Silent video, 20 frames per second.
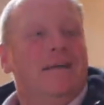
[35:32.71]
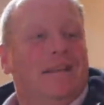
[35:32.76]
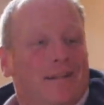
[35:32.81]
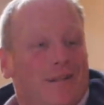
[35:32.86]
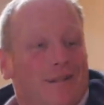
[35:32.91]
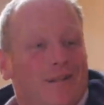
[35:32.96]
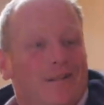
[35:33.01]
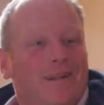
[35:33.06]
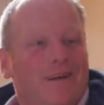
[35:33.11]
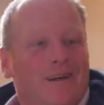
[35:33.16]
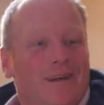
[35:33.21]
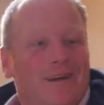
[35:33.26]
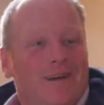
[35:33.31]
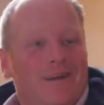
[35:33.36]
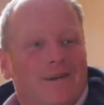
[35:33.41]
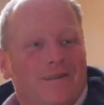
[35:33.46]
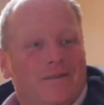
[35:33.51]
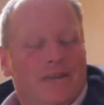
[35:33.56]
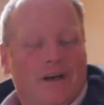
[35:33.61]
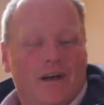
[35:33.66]
in the middle
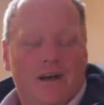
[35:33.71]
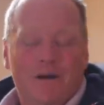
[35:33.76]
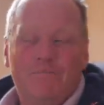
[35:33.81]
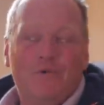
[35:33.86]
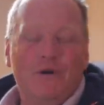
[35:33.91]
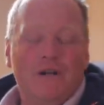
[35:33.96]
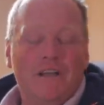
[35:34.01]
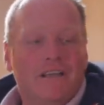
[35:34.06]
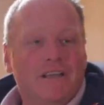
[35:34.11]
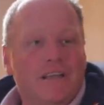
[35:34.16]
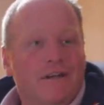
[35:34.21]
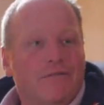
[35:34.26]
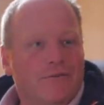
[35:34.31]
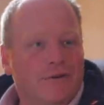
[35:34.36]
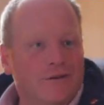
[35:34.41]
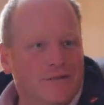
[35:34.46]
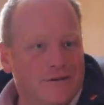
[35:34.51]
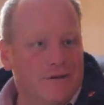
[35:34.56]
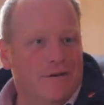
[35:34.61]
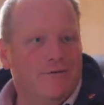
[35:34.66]
that are pretty
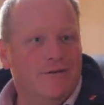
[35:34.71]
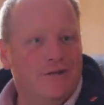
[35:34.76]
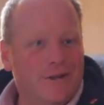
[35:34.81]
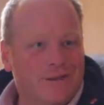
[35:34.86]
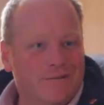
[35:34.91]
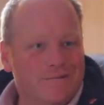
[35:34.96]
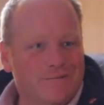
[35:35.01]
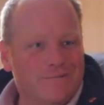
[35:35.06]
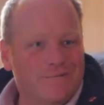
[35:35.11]
indifferent to everything.